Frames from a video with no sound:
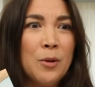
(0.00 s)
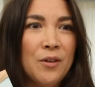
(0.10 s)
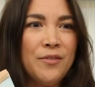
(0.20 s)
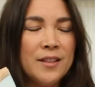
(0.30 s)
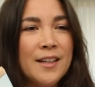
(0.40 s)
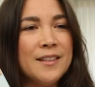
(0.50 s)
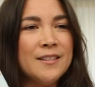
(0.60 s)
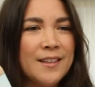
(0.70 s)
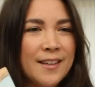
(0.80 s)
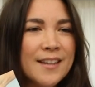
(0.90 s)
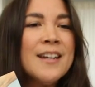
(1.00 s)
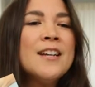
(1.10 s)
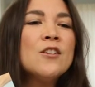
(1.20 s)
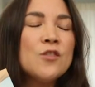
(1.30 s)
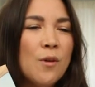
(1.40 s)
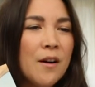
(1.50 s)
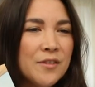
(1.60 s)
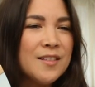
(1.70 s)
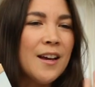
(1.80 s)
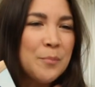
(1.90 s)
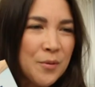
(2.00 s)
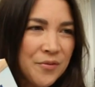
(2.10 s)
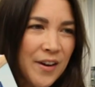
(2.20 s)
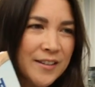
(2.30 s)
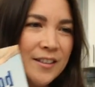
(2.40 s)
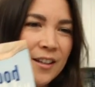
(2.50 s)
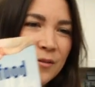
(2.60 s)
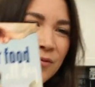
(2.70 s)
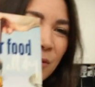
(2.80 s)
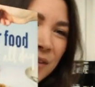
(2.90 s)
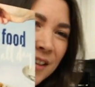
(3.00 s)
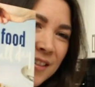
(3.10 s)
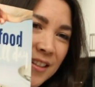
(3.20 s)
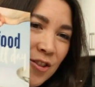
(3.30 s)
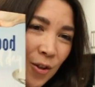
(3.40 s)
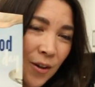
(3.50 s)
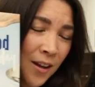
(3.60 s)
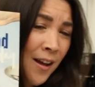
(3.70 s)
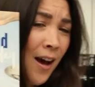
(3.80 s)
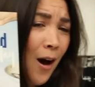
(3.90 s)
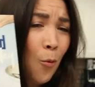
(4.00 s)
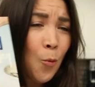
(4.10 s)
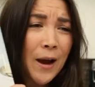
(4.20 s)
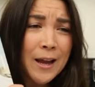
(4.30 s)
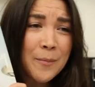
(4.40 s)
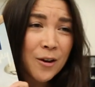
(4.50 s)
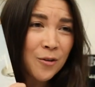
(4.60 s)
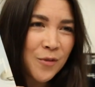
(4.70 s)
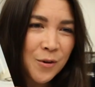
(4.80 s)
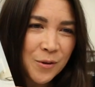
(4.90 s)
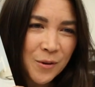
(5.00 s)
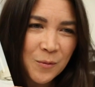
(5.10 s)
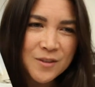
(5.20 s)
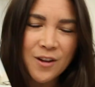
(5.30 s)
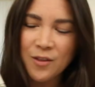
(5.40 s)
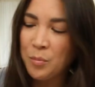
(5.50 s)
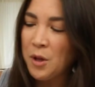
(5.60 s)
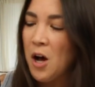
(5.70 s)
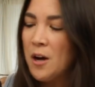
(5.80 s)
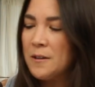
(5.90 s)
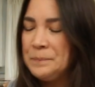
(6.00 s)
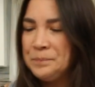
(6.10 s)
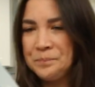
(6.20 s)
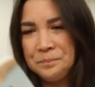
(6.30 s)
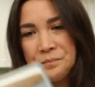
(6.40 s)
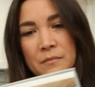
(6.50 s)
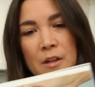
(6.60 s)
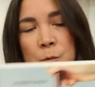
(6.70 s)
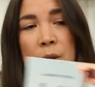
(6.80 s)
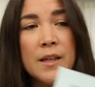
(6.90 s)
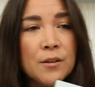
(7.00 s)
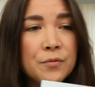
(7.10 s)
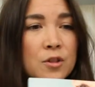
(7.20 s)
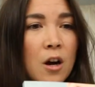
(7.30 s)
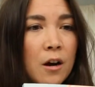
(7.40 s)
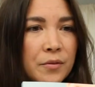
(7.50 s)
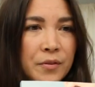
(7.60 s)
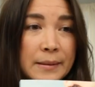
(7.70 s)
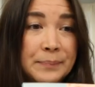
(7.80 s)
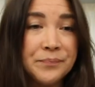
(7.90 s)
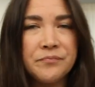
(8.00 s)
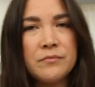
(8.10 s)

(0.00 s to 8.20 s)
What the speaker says: perfect, I didn't think. So obviously I perfected it for this and took a way better photo than what's on the blog. Speaking of photography,